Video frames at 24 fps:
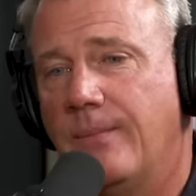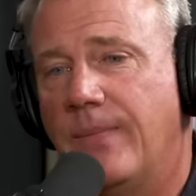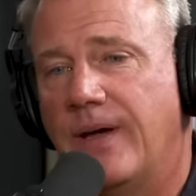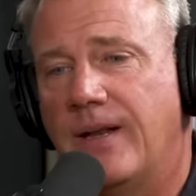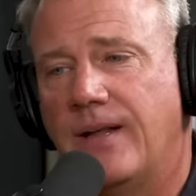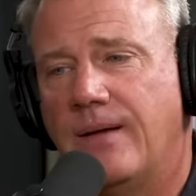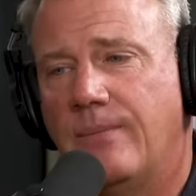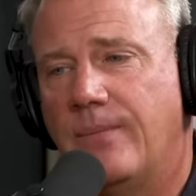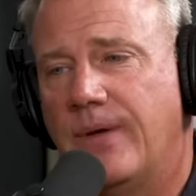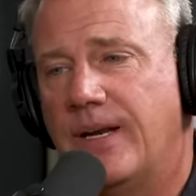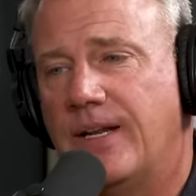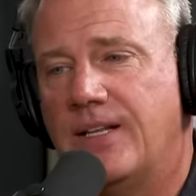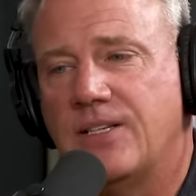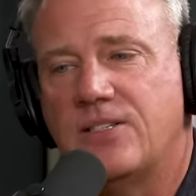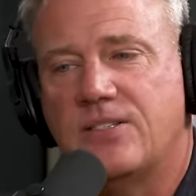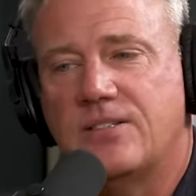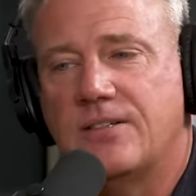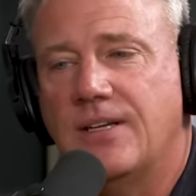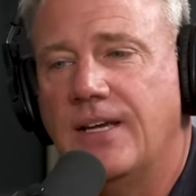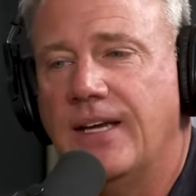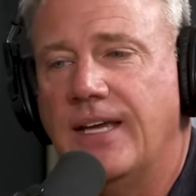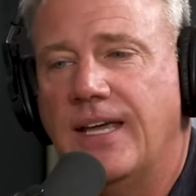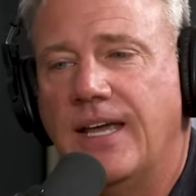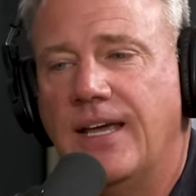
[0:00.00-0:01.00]
but
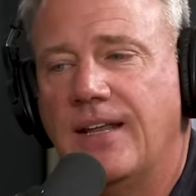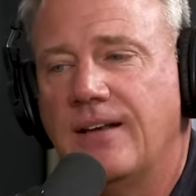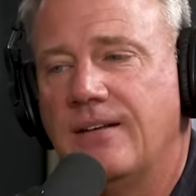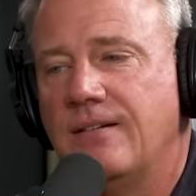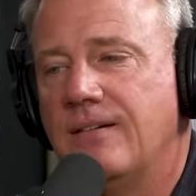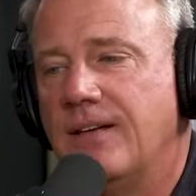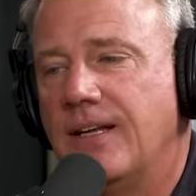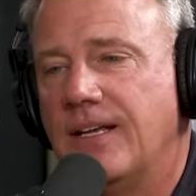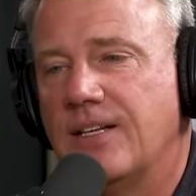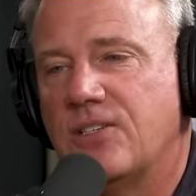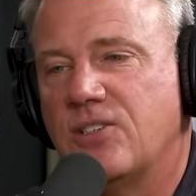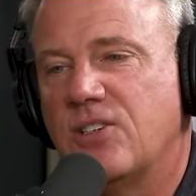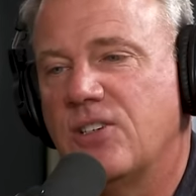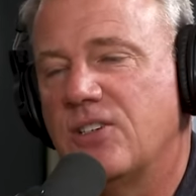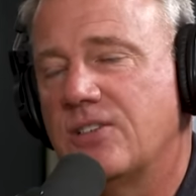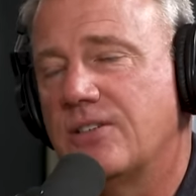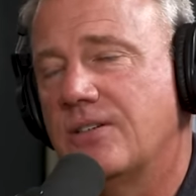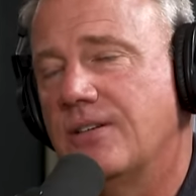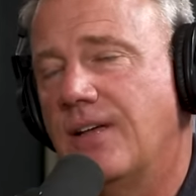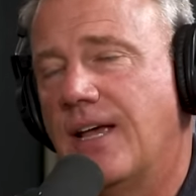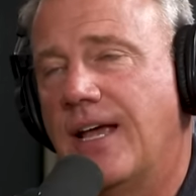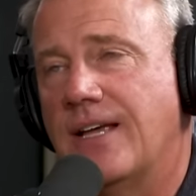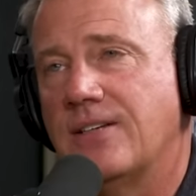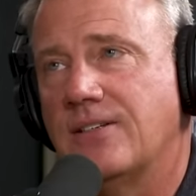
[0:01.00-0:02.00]
it's, again, it's
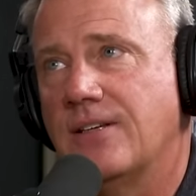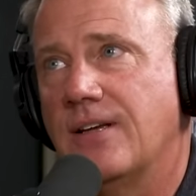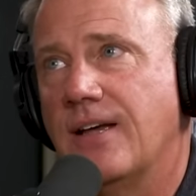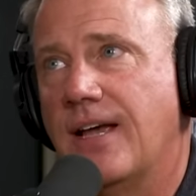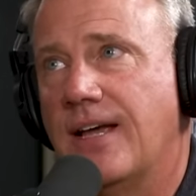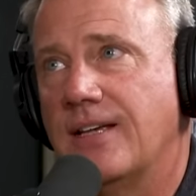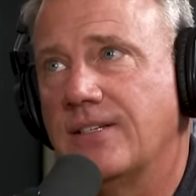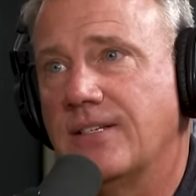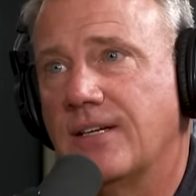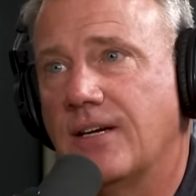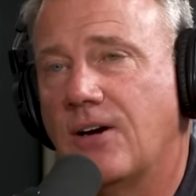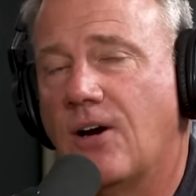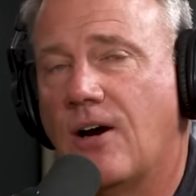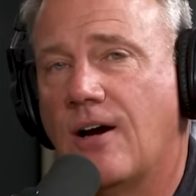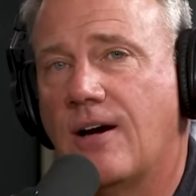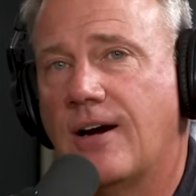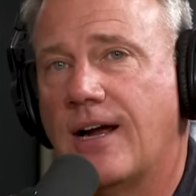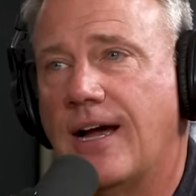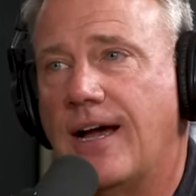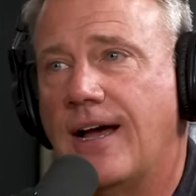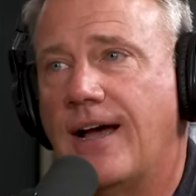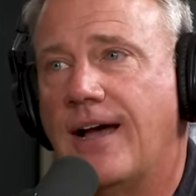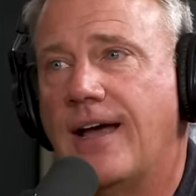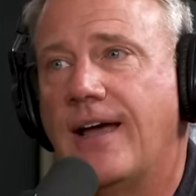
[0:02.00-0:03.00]
just as a car
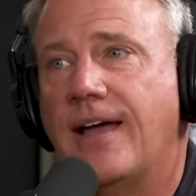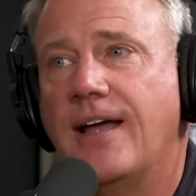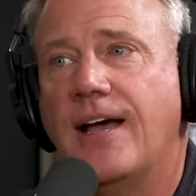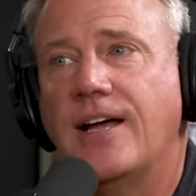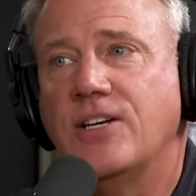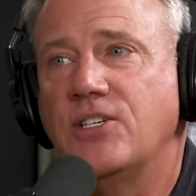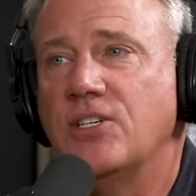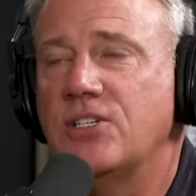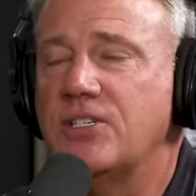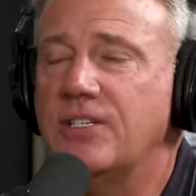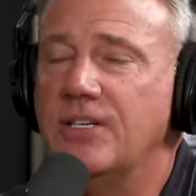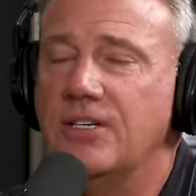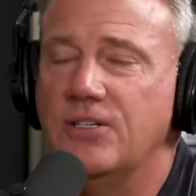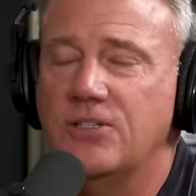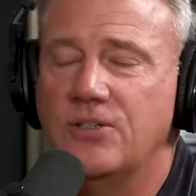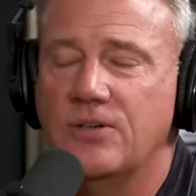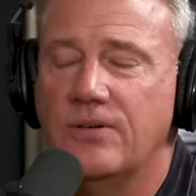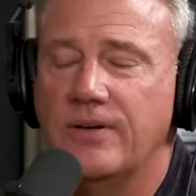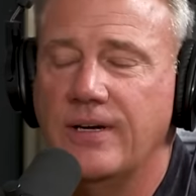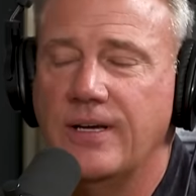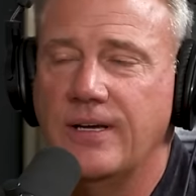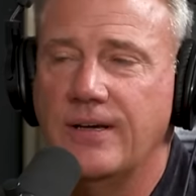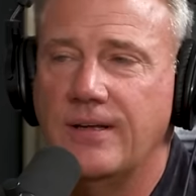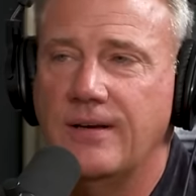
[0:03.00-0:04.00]
guy, I just
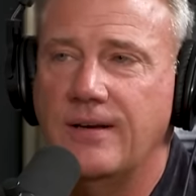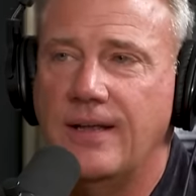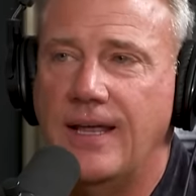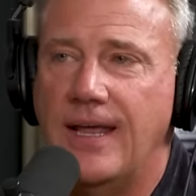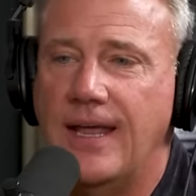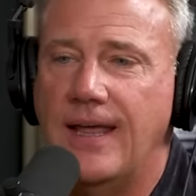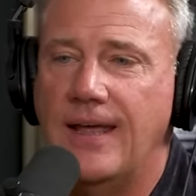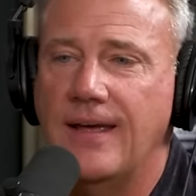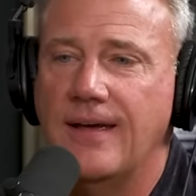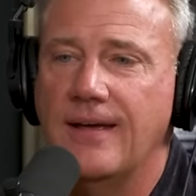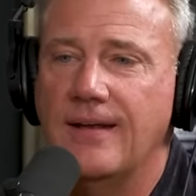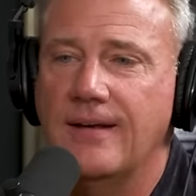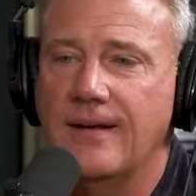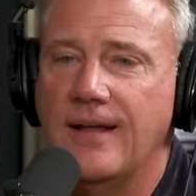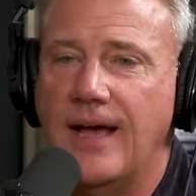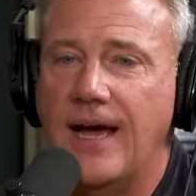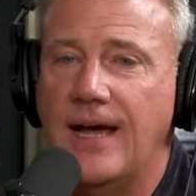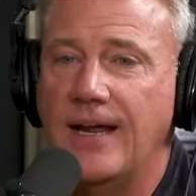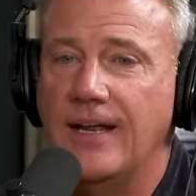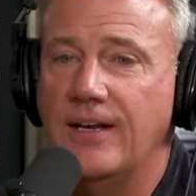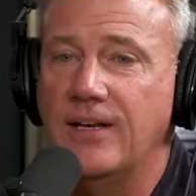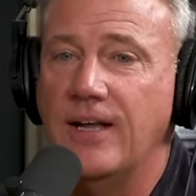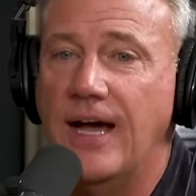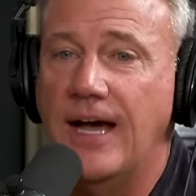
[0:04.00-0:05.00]
enjoy it. And
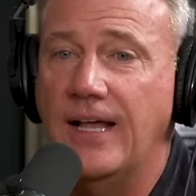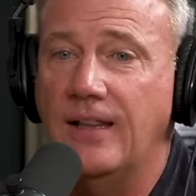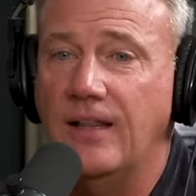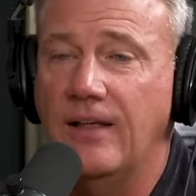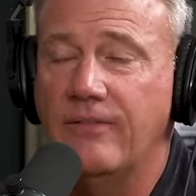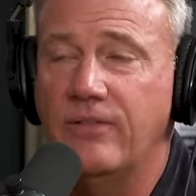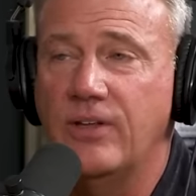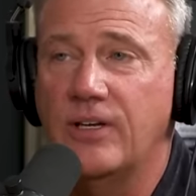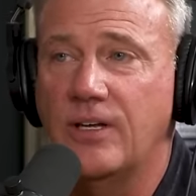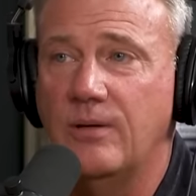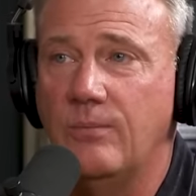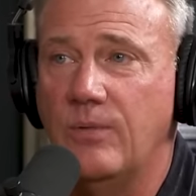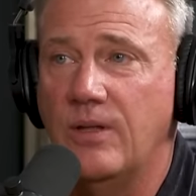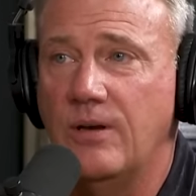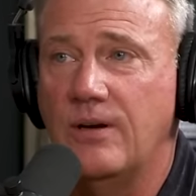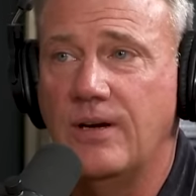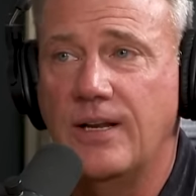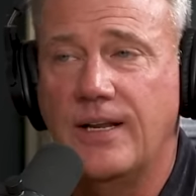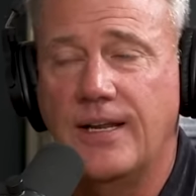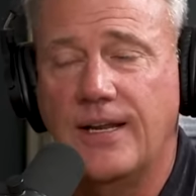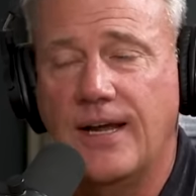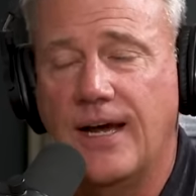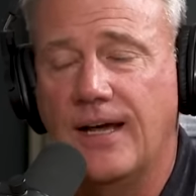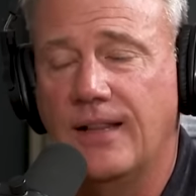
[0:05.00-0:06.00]
I love the
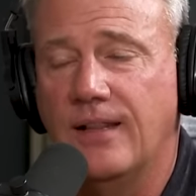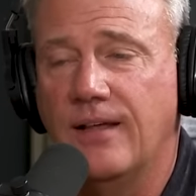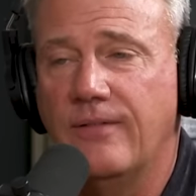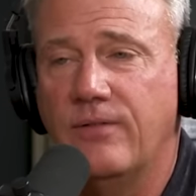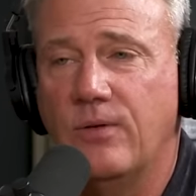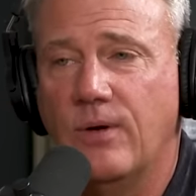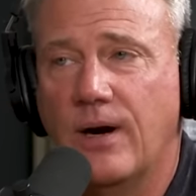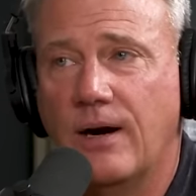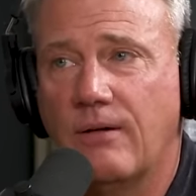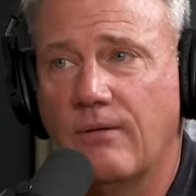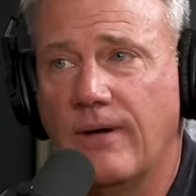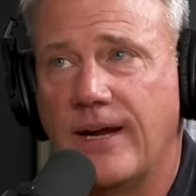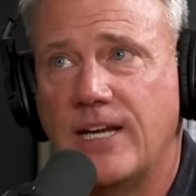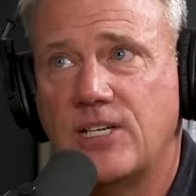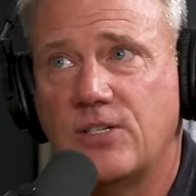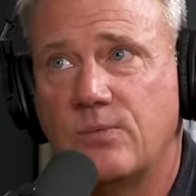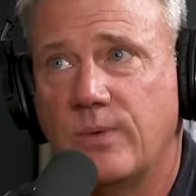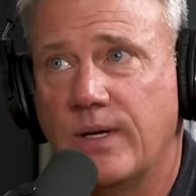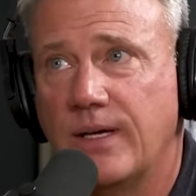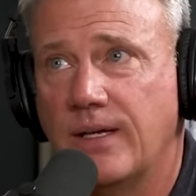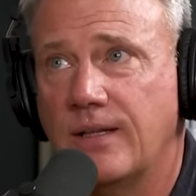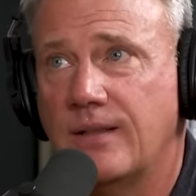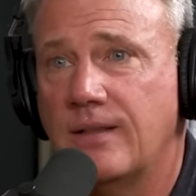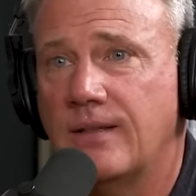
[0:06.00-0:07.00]
community. I love who I
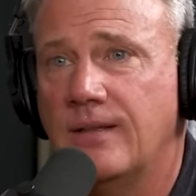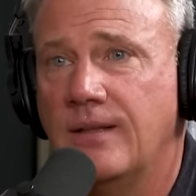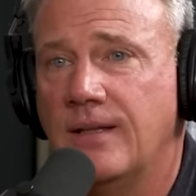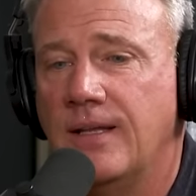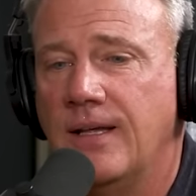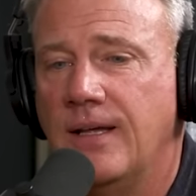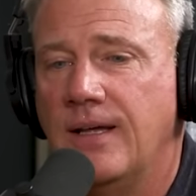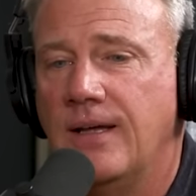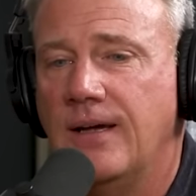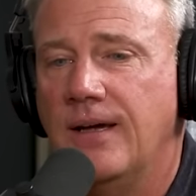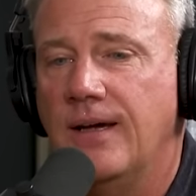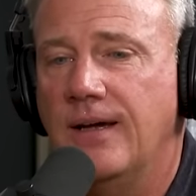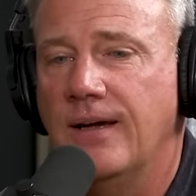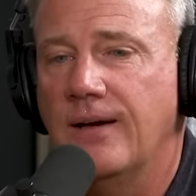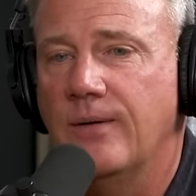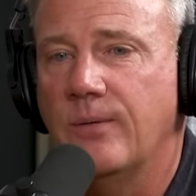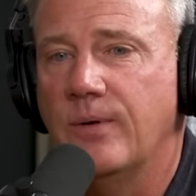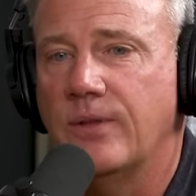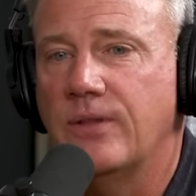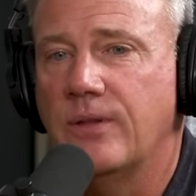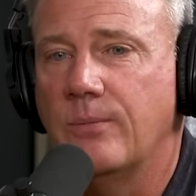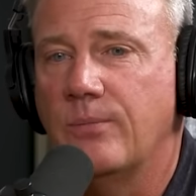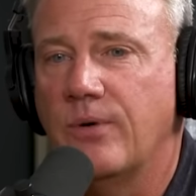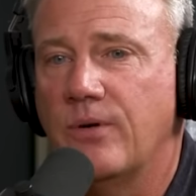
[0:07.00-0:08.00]
race with
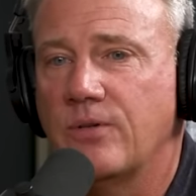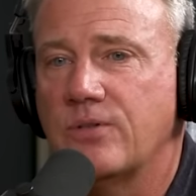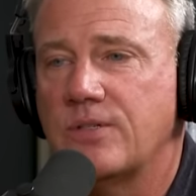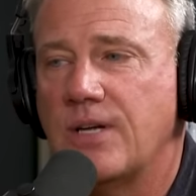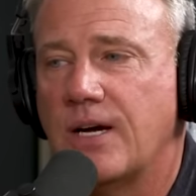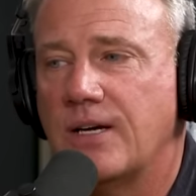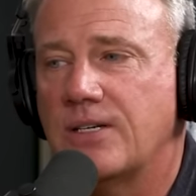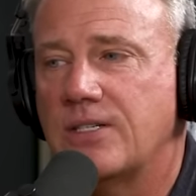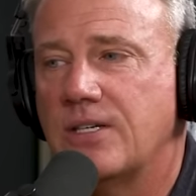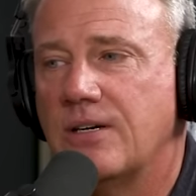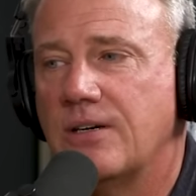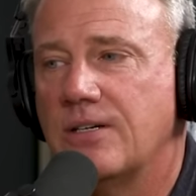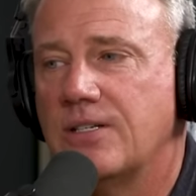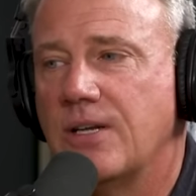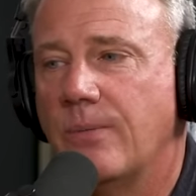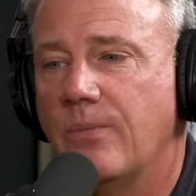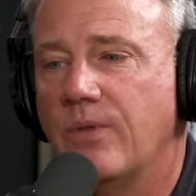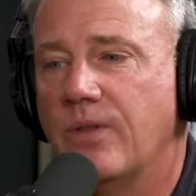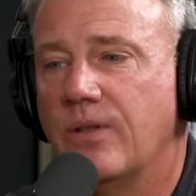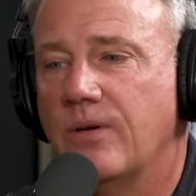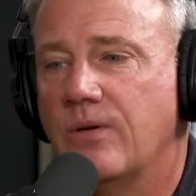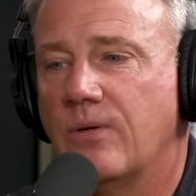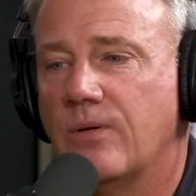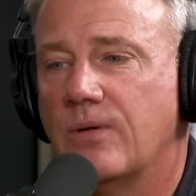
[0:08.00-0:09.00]
the Pro Stock Series
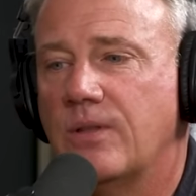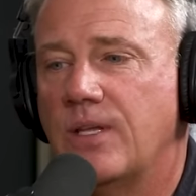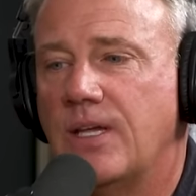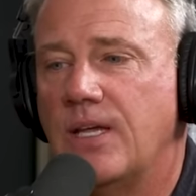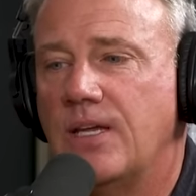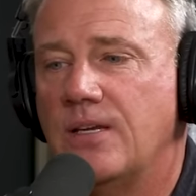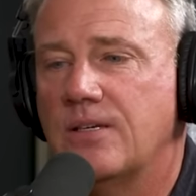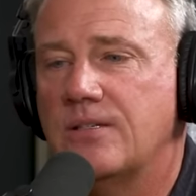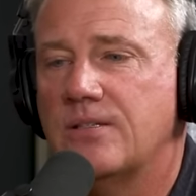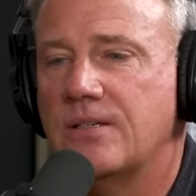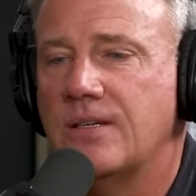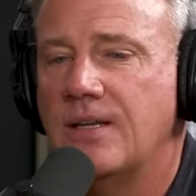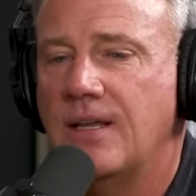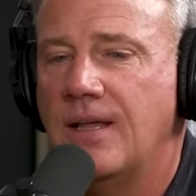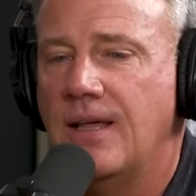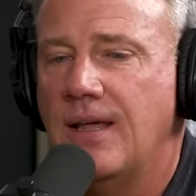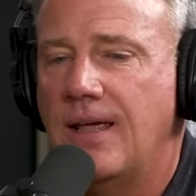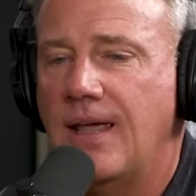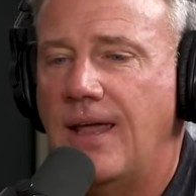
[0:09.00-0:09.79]
up in the Northeast.